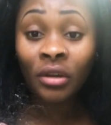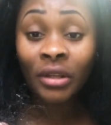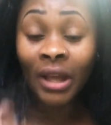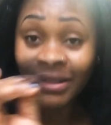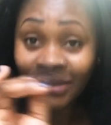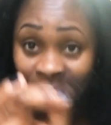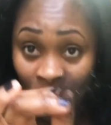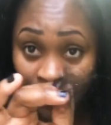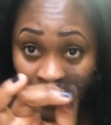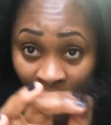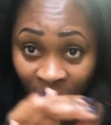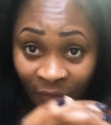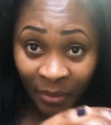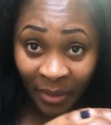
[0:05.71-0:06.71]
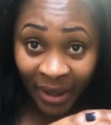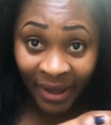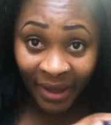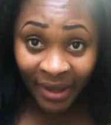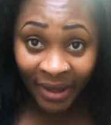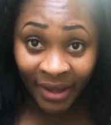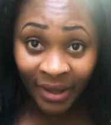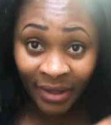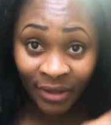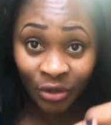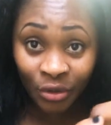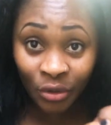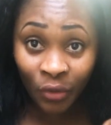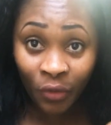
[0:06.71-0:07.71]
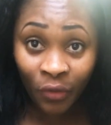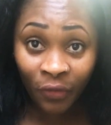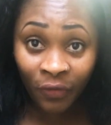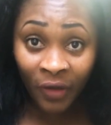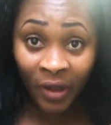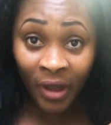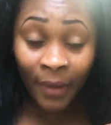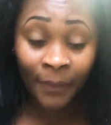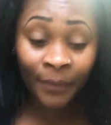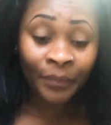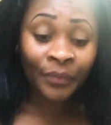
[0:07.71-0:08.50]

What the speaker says: that has come out of my hair so far.